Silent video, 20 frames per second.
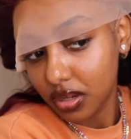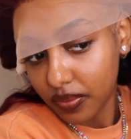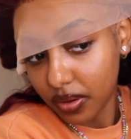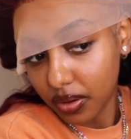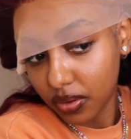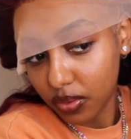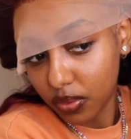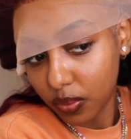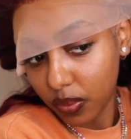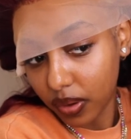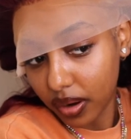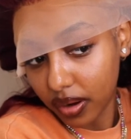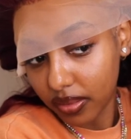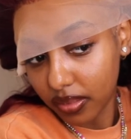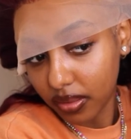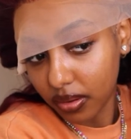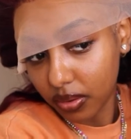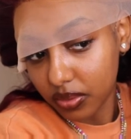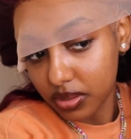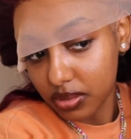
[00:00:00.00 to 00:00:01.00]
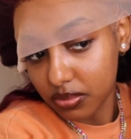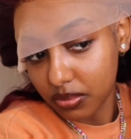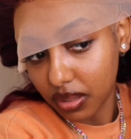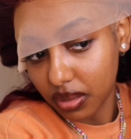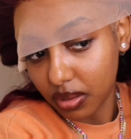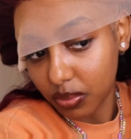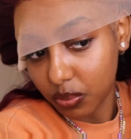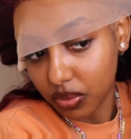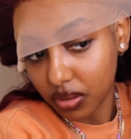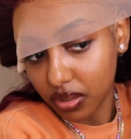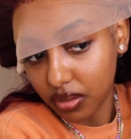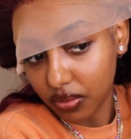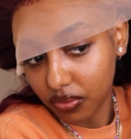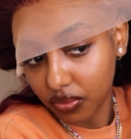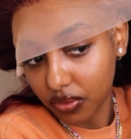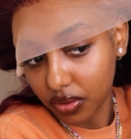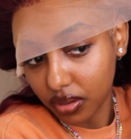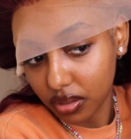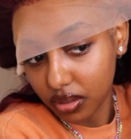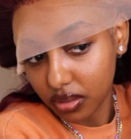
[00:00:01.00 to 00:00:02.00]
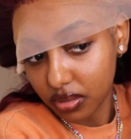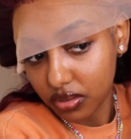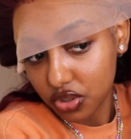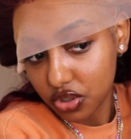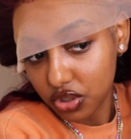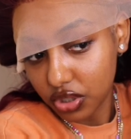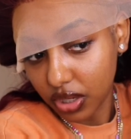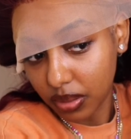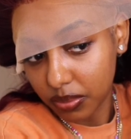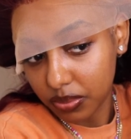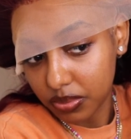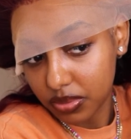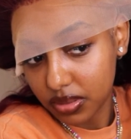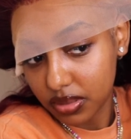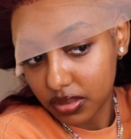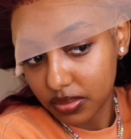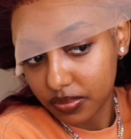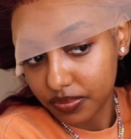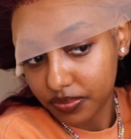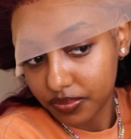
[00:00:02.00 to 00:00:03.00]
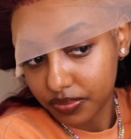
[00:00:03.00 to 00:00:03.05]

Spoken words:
I don't know why they always make them with different shapes.